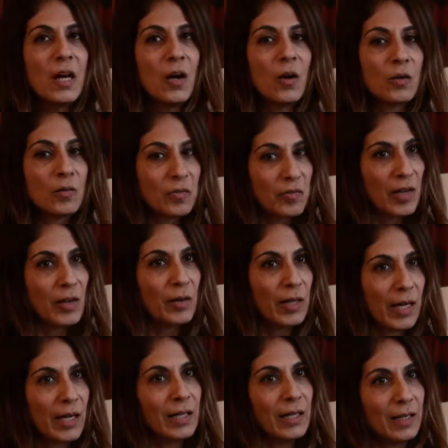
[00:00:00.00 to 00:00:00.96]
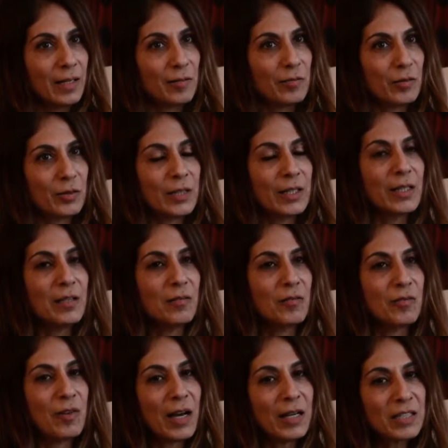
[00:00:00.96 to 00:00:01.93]
on a very high level, that
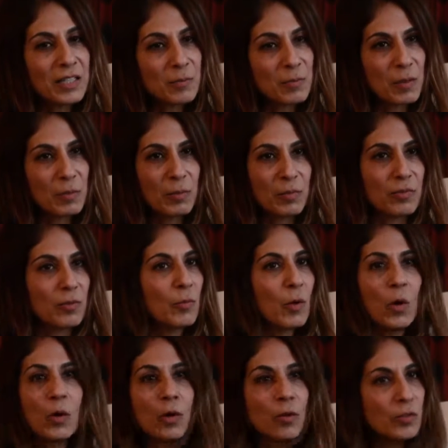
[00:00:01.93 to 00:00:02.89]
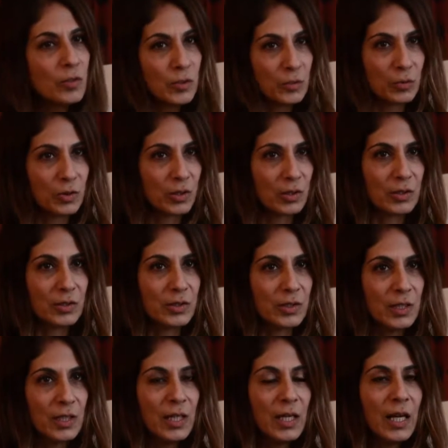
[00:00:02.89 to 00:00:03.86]
invites people from all over the world,
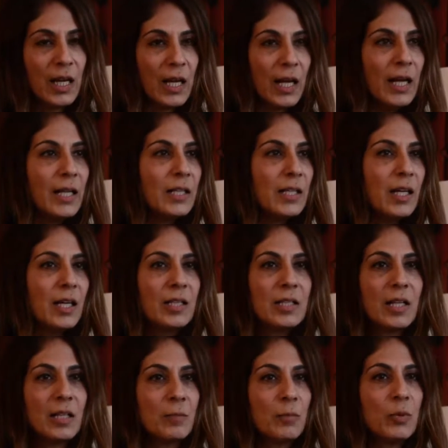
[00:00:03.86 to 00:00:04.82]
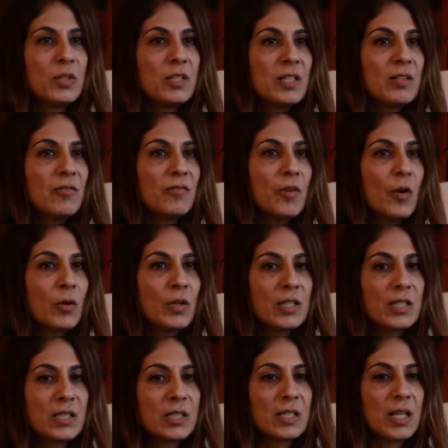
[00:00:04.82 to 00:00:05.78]
and that puts in
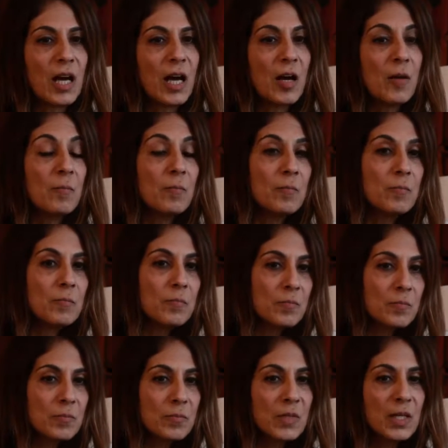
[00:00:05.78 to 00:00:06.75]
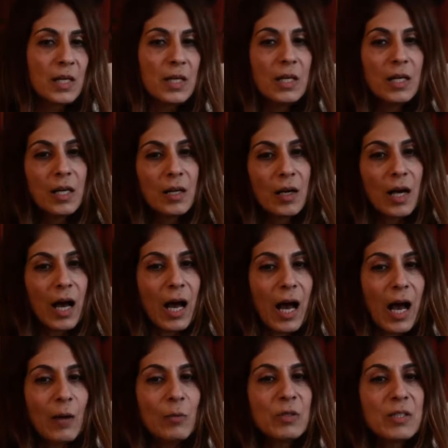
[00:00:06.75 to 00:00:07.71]
focus,
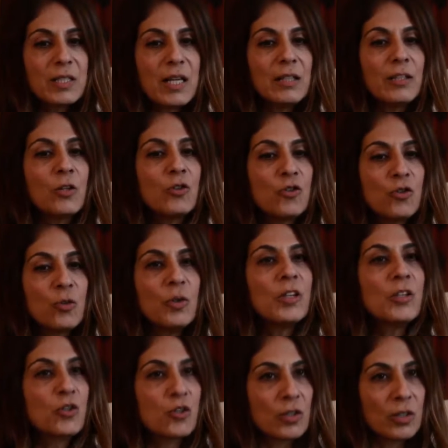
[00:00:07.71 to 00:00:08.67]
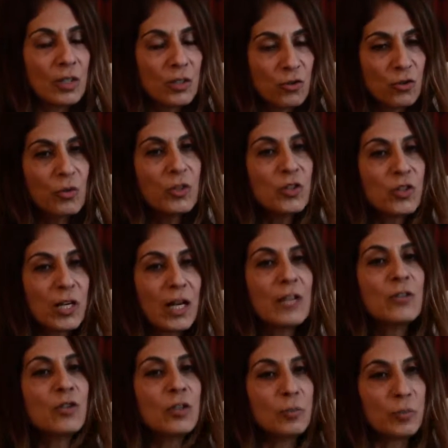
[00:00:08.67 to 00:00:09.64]
I would say, the Jewish
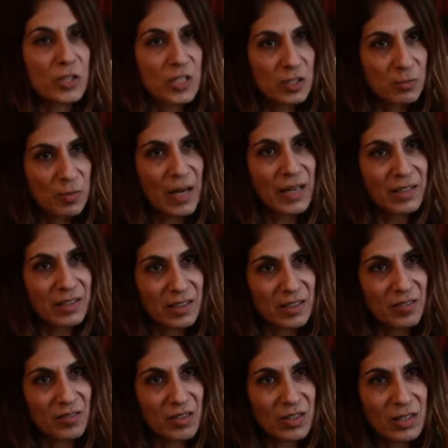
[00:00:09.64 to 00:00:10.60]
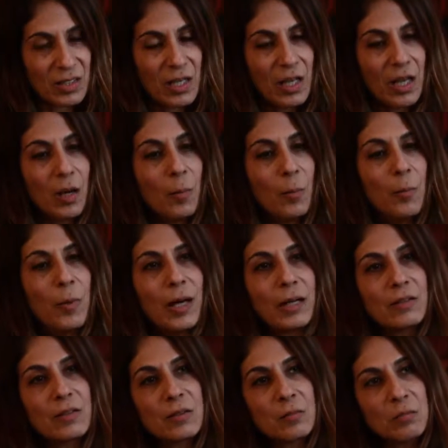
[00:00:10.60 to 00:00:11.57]
cultural perspectives,
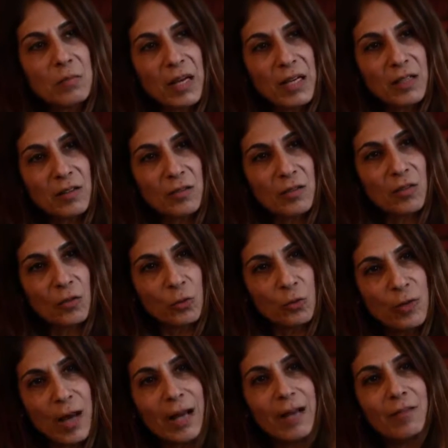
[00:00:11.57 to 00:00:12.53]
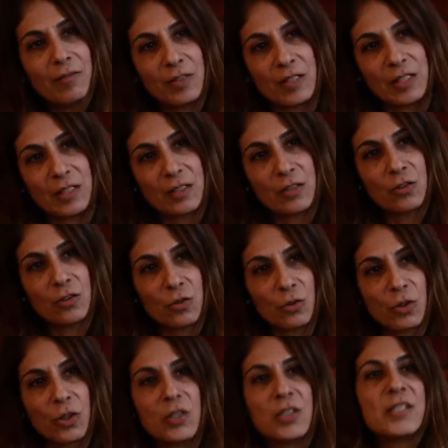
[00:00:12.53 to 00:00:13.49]
but make it relevant to
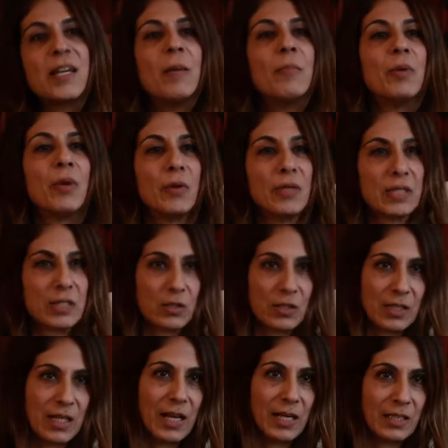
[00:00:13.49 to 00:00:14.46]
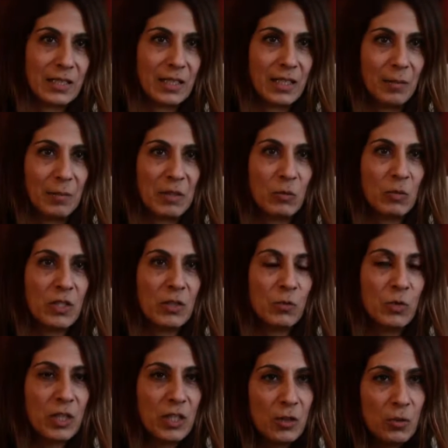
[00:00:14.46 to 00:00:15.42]
contemporary society. I mean,
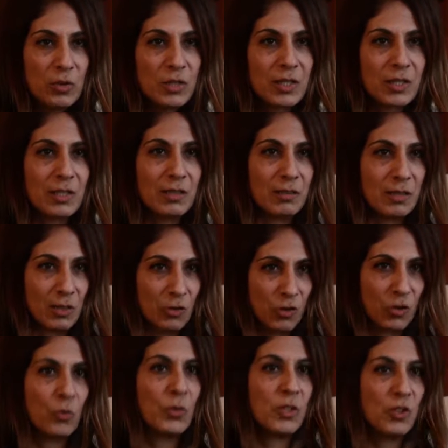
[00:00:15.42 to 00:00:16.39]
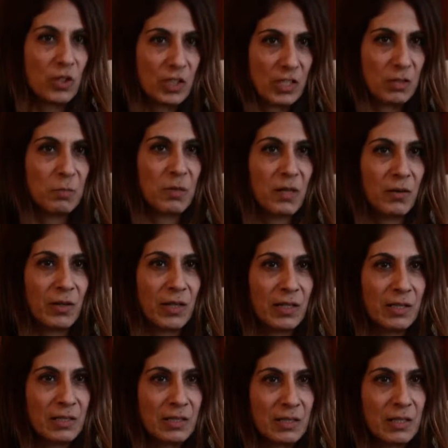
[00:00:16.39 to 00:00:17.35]
we use the Jewish
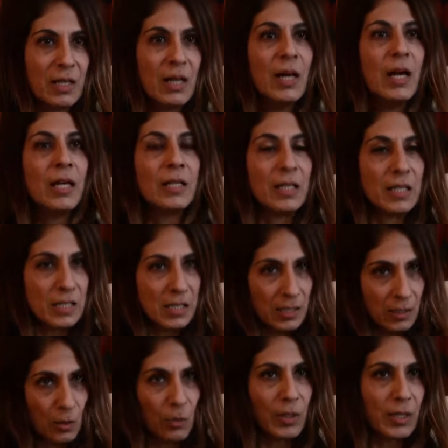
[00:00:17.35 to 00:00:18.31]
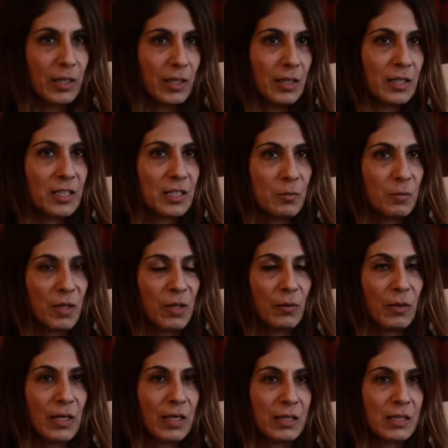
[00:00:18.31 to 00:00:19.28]
experience, the historical
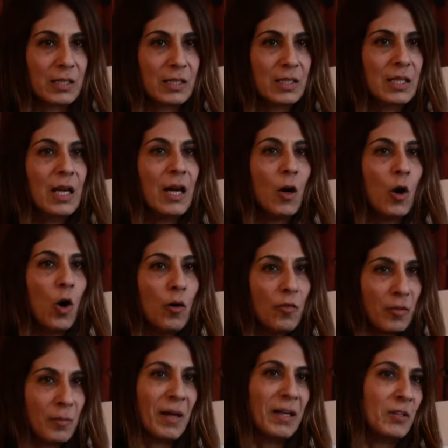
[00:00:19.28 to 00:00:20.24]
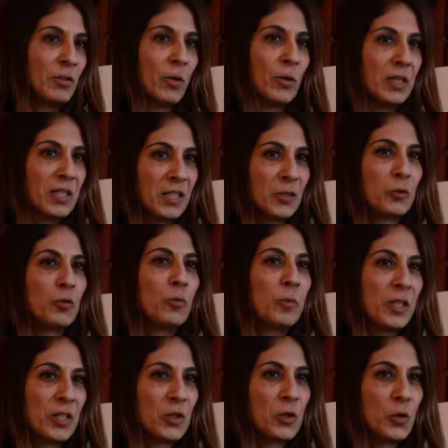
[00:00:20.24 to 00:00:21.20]
experience of a minority group
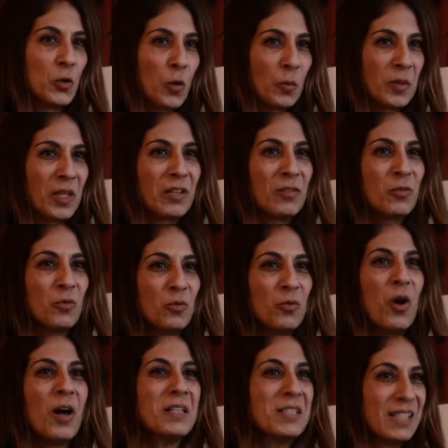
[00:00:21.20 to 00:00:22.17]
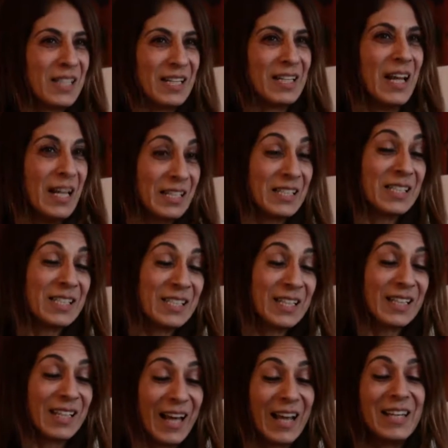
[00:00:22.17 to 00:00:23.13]
in Europe that was and
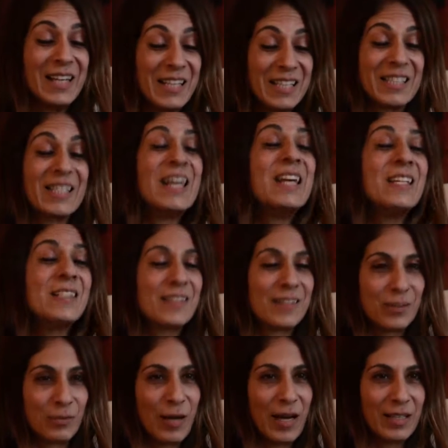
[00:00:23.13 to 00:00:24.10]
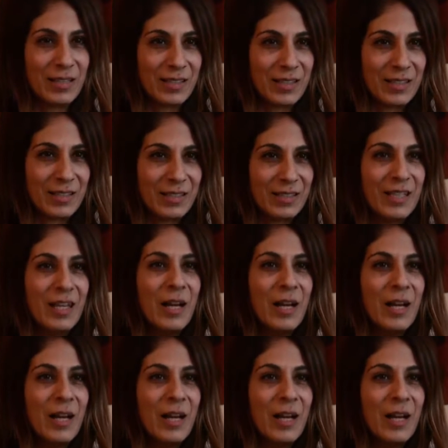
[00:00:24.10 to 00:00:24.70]
still is integrated,